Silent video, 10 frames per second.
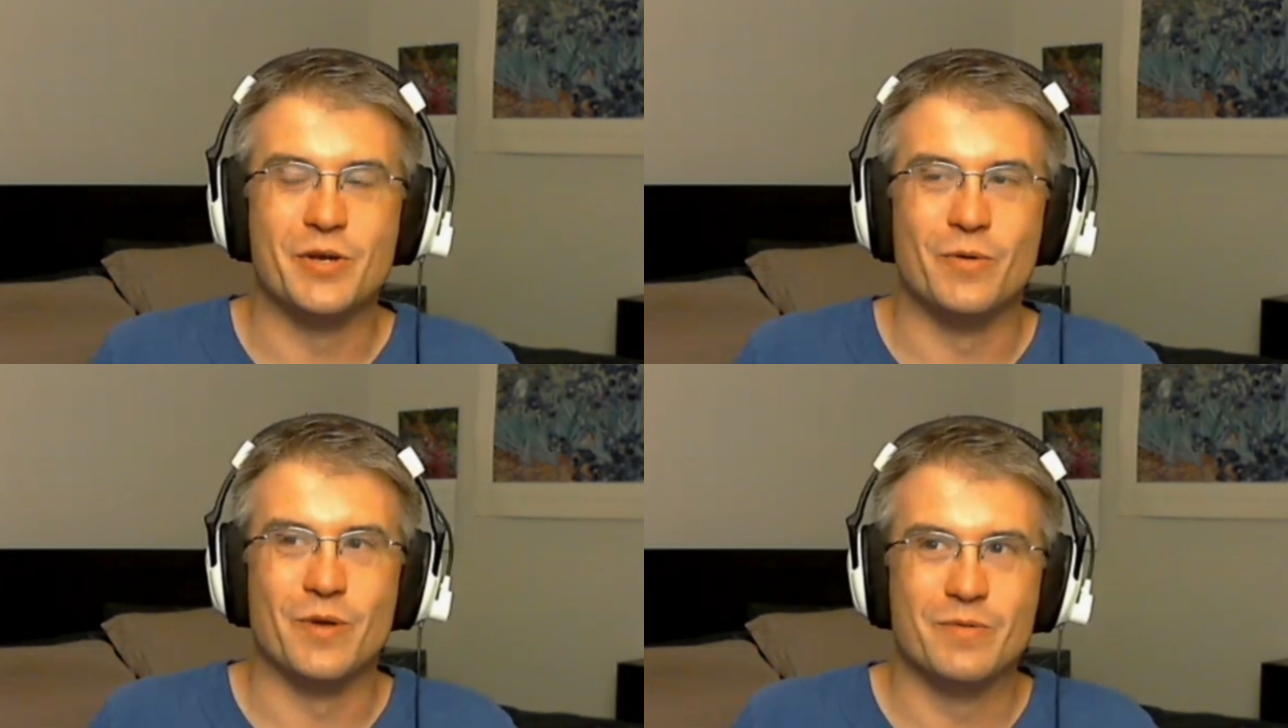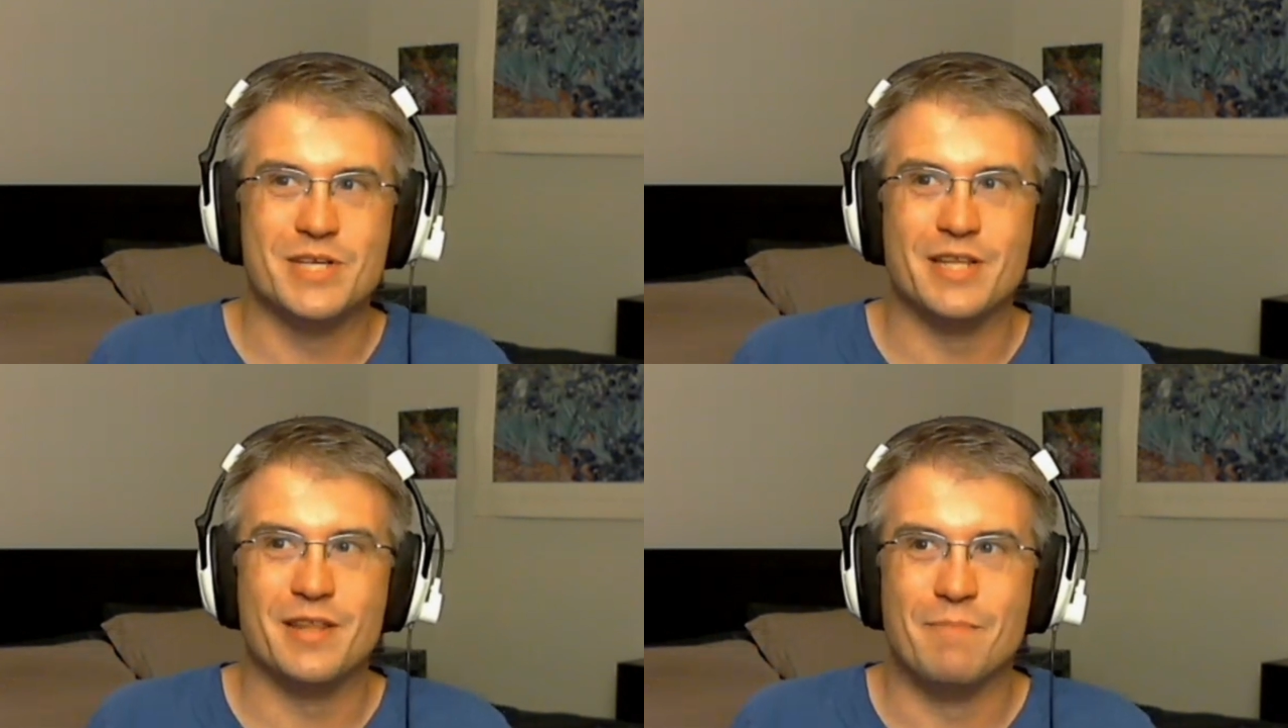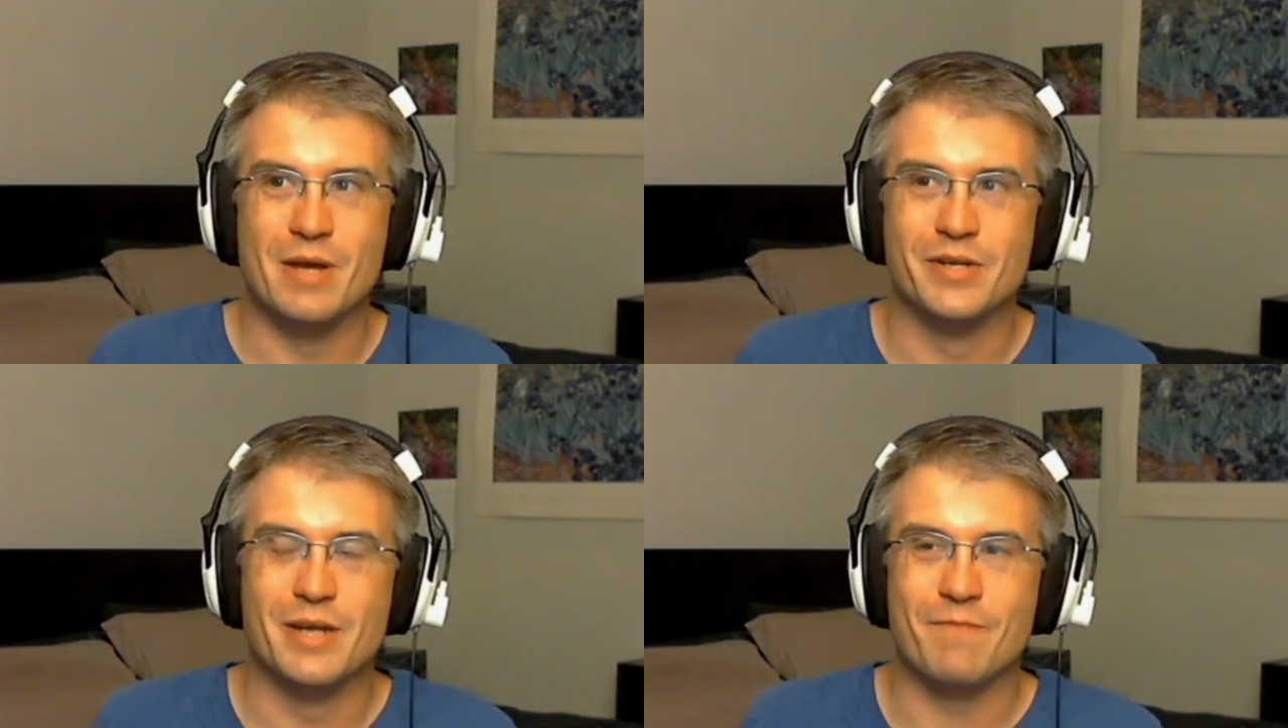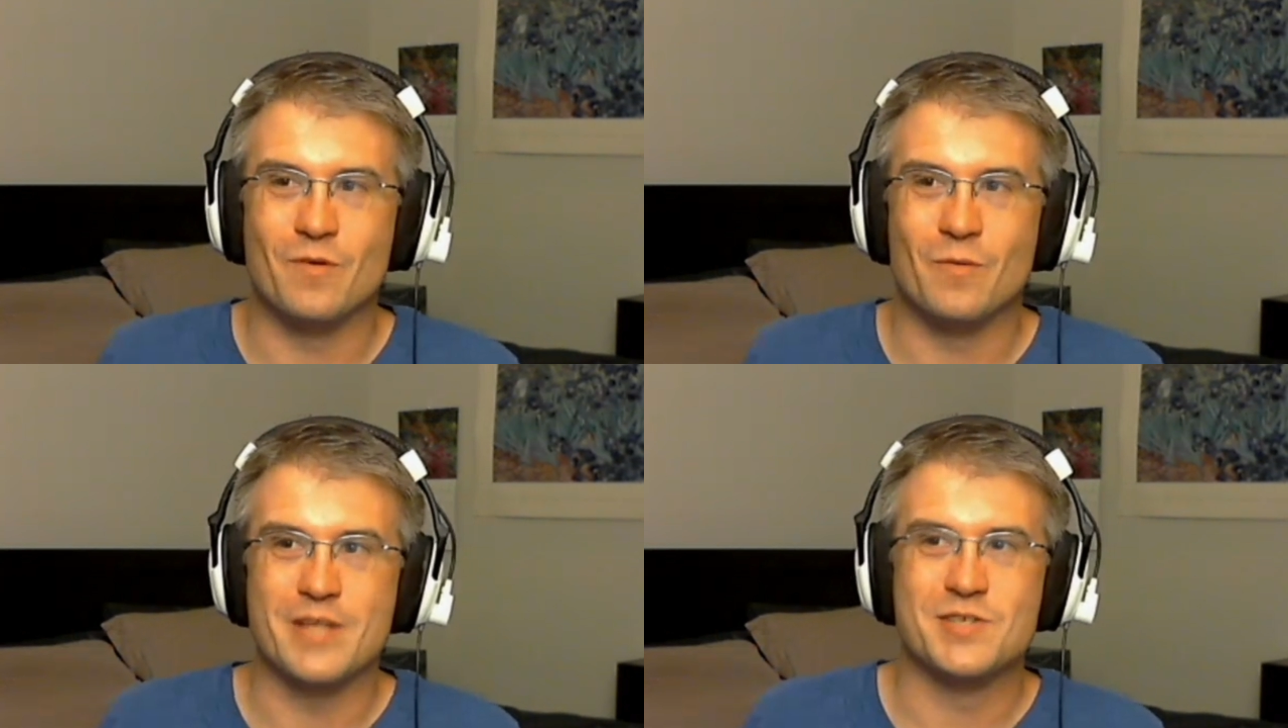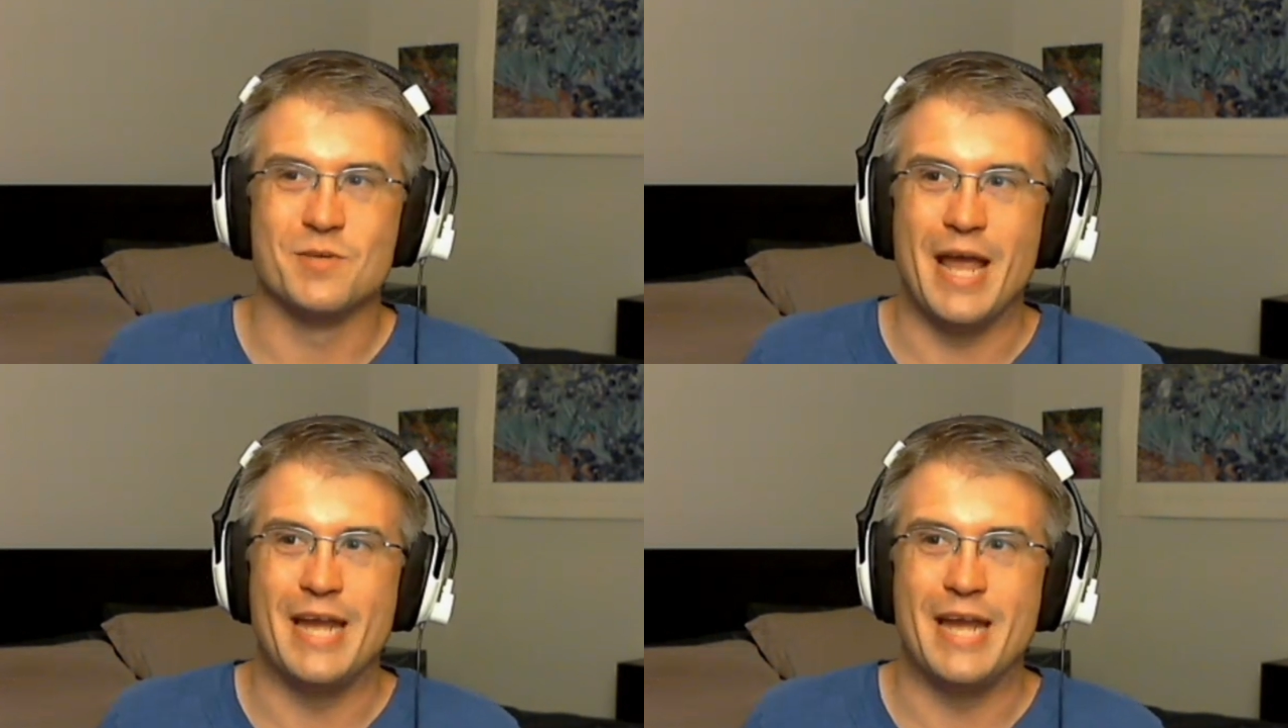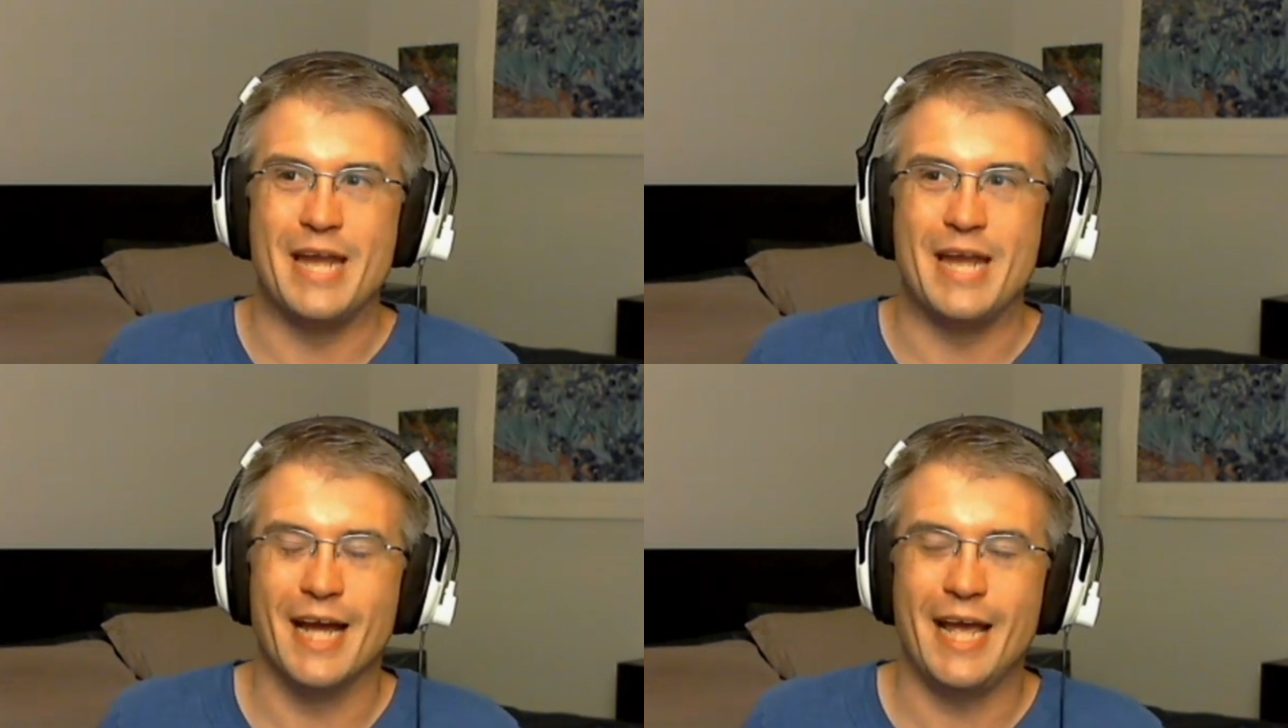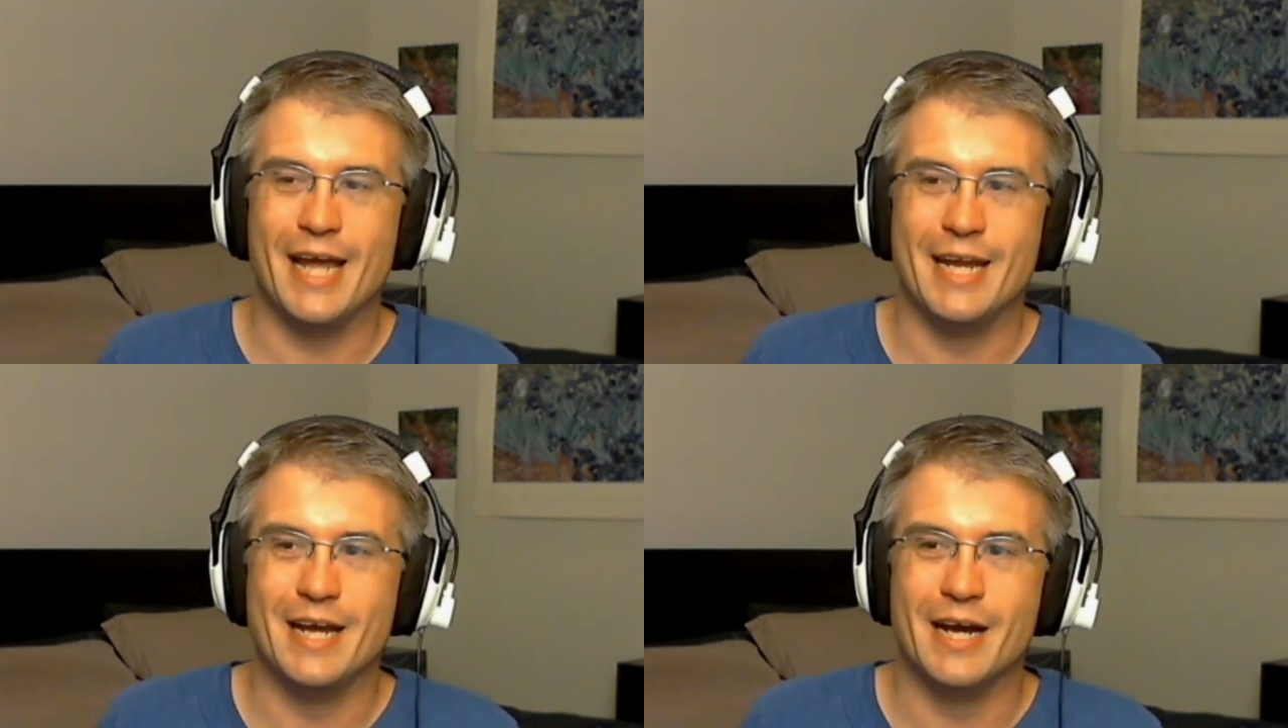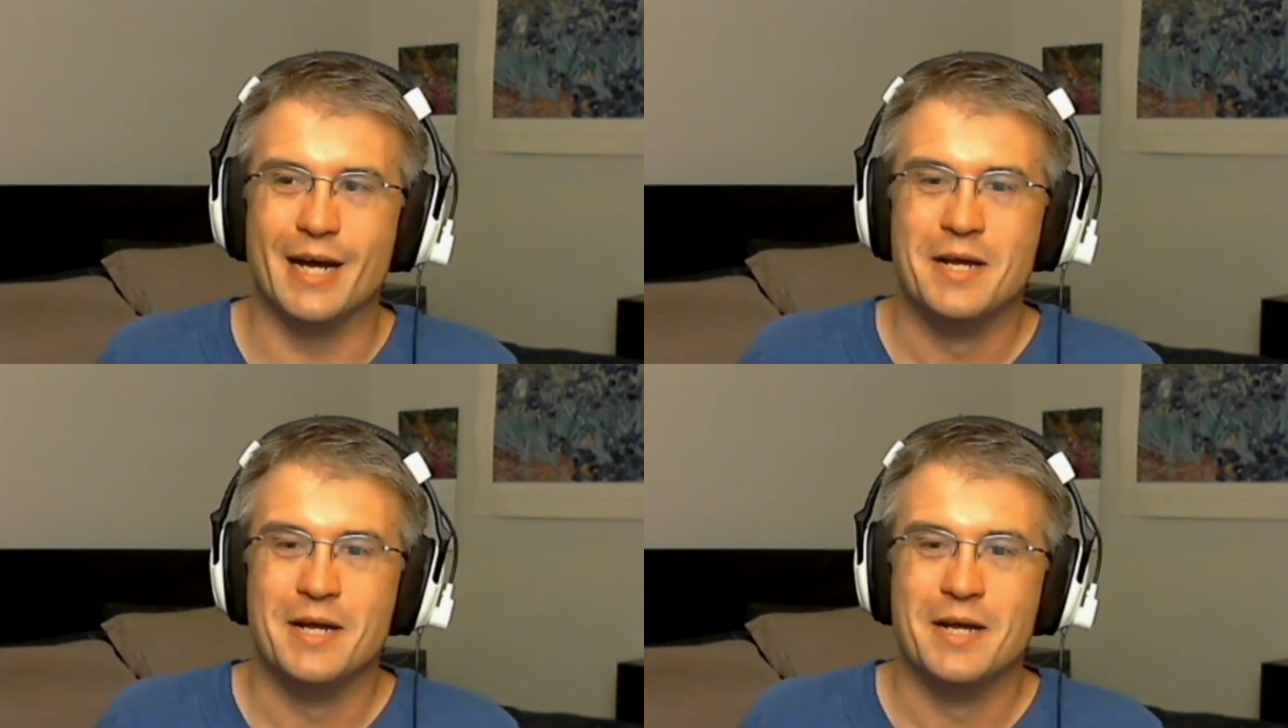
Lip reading: too when it was in the build up for WrestleMania, and